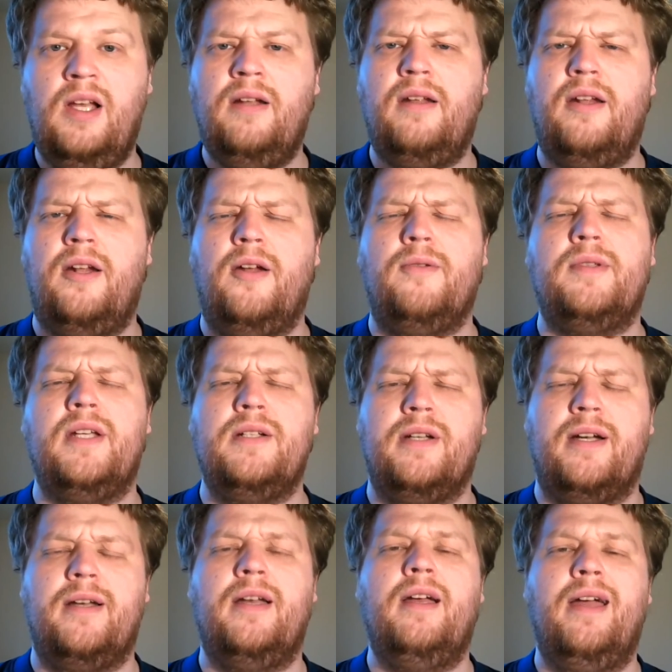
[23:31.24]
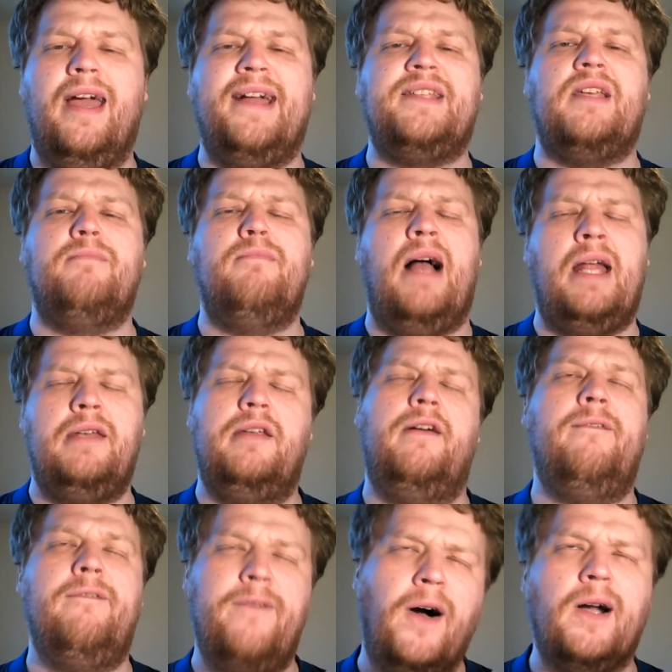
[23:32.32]
No, no, no, TJ. It's
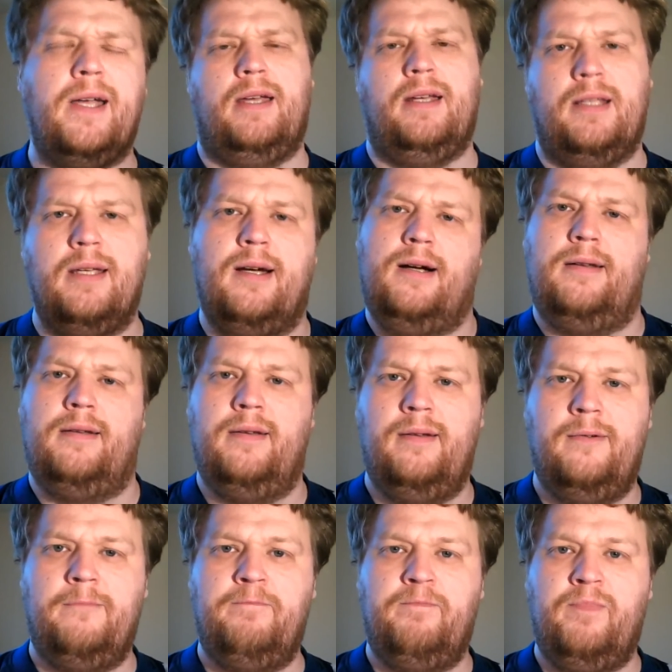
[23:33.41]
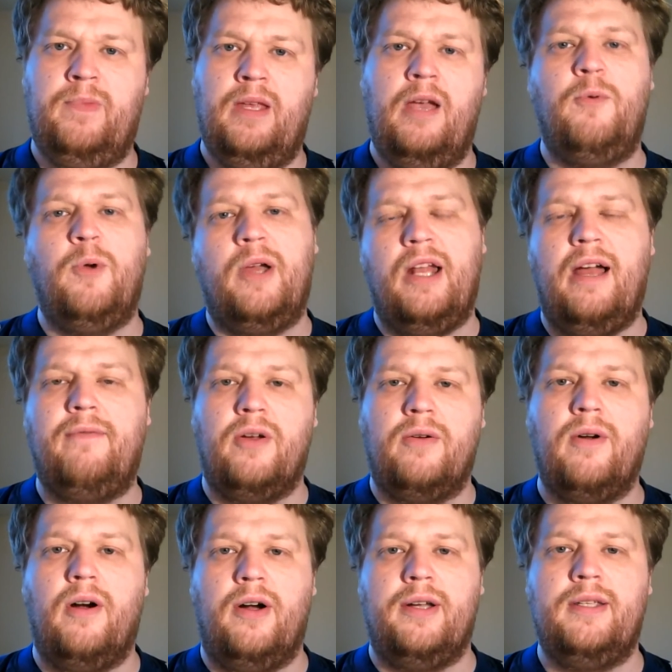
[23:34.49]
Amanda fucking Todd. If we're going to have it
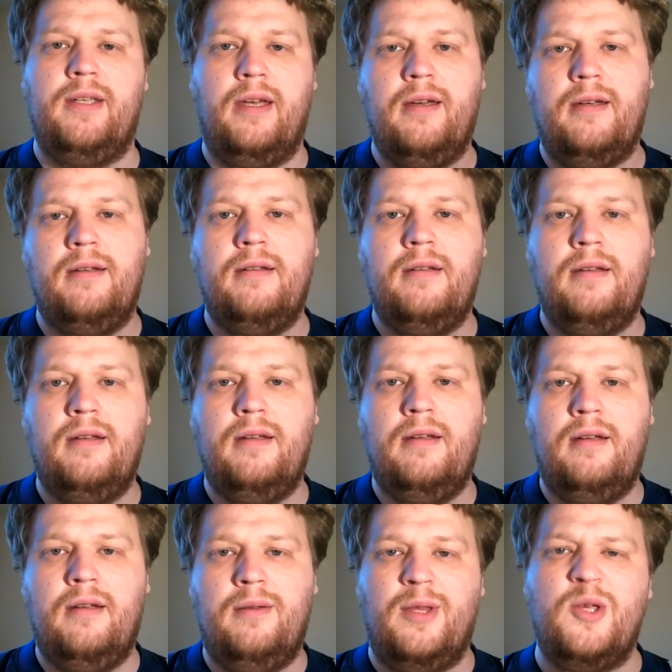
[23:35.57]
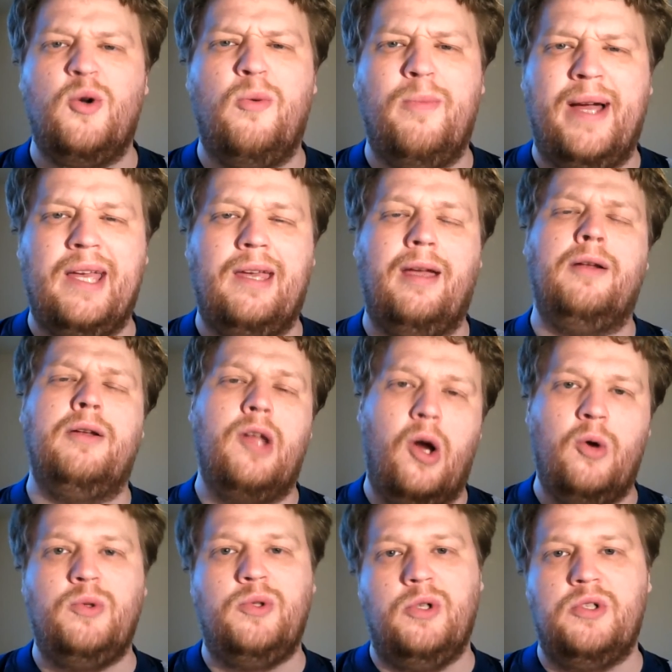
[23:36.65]
right, yeah? That you're making
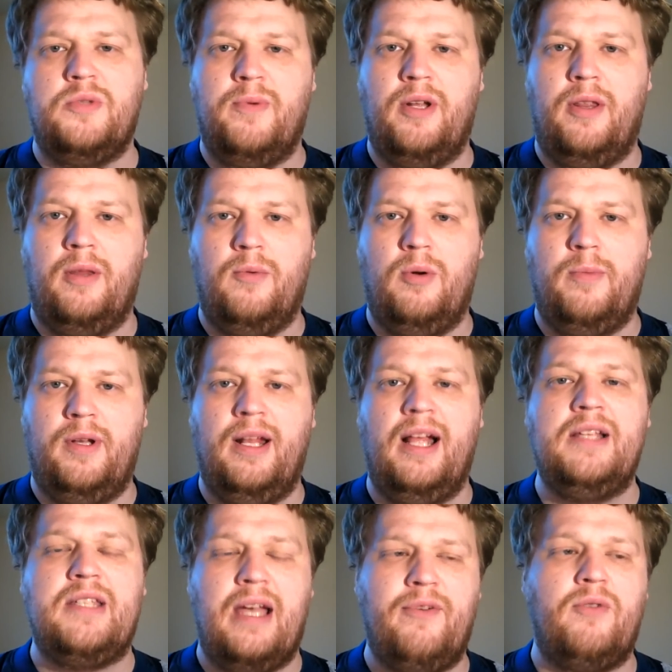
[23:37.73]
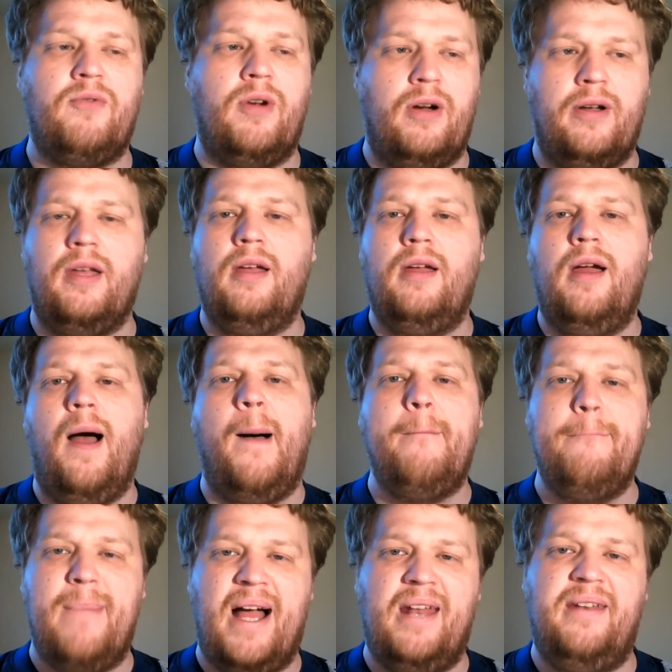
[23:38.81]
no judgment on the woman. Let's have it right.
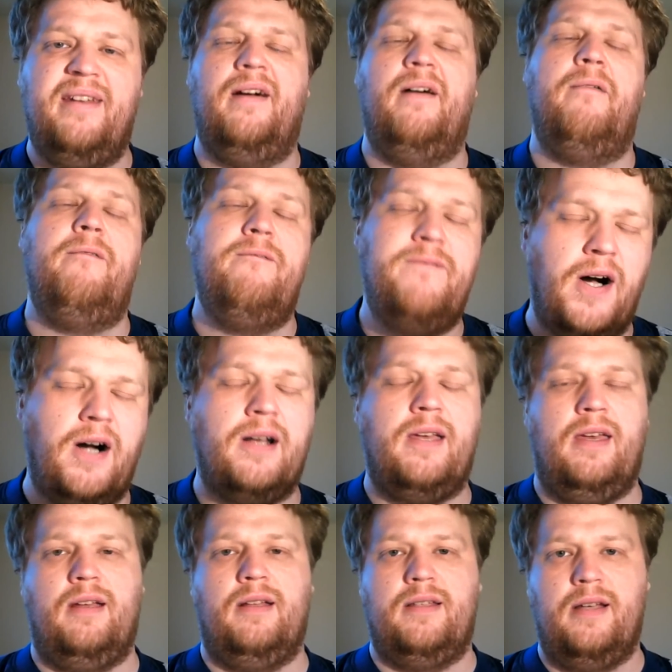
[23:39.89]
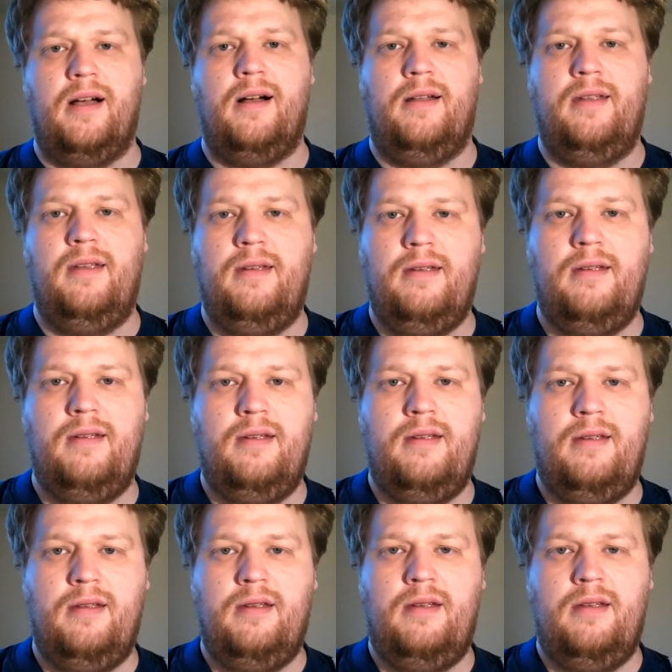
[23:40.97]
Amanda fucking Todd.
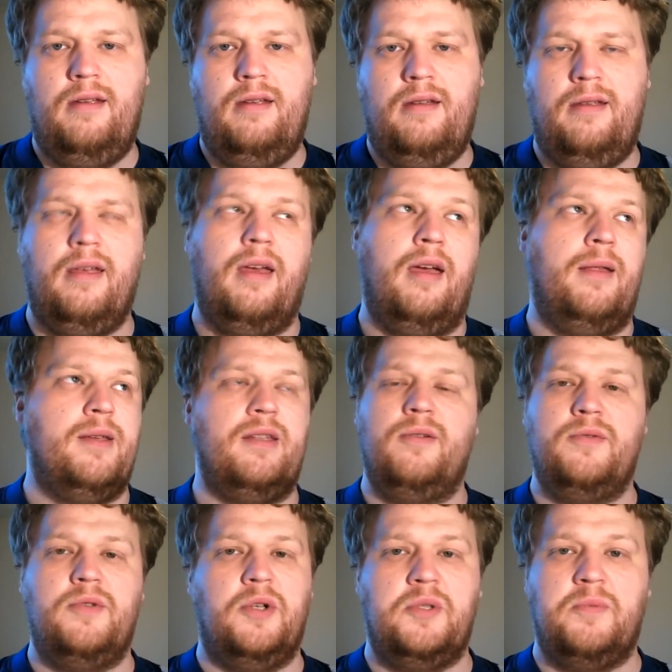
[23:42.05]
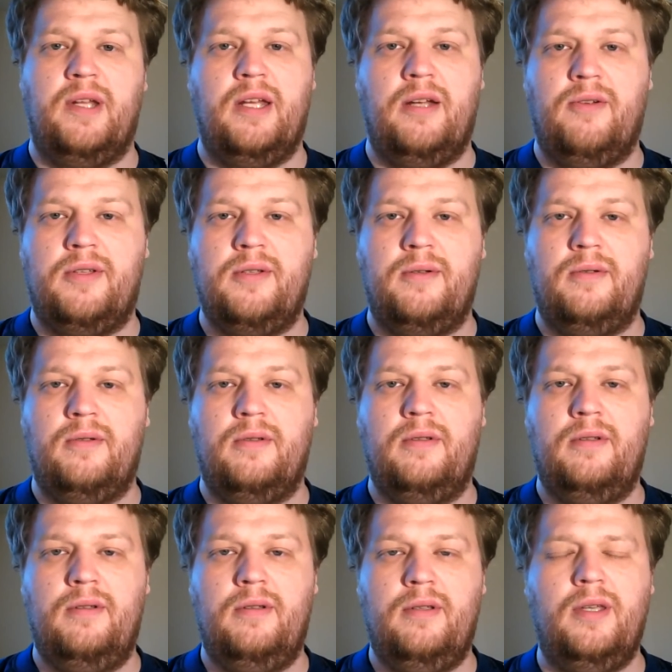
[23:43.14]
Yeah, there's no judgment here at all.
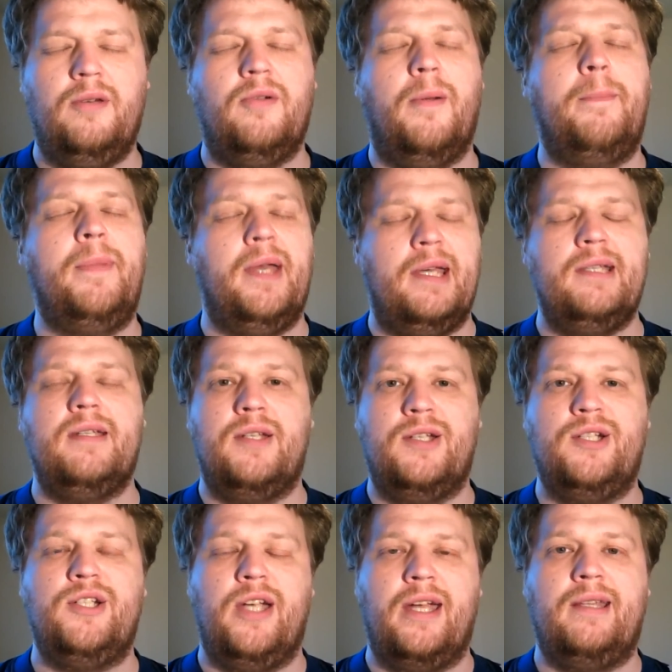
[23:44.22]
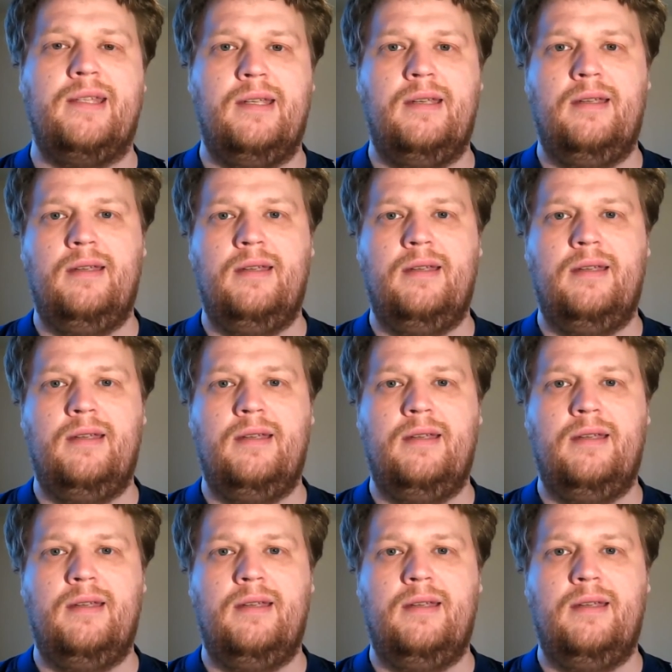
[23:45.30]
You're a piece of shit.